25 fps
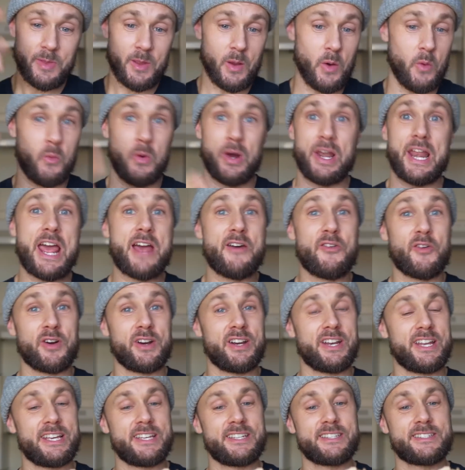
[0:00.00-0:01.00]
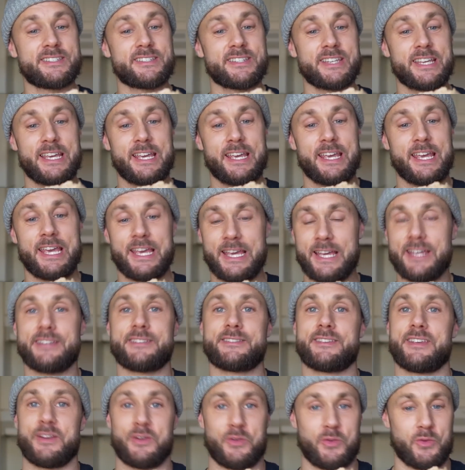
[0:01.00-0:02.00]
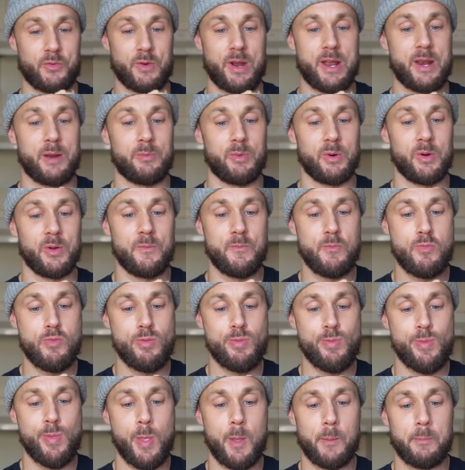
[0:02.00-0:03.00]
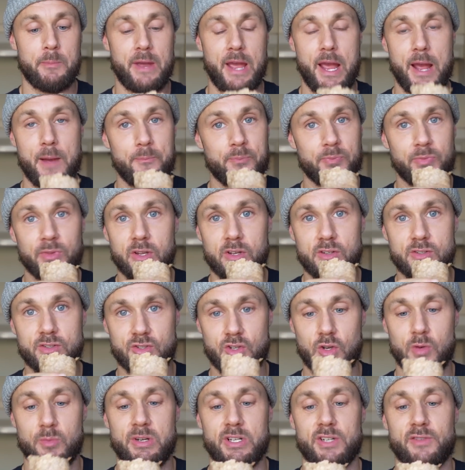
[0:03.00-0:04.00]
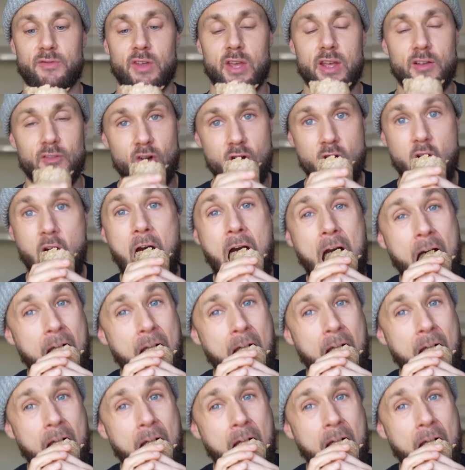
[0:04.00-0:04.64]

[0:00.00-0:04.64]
Whatever it is incredible. Man, so much flavor.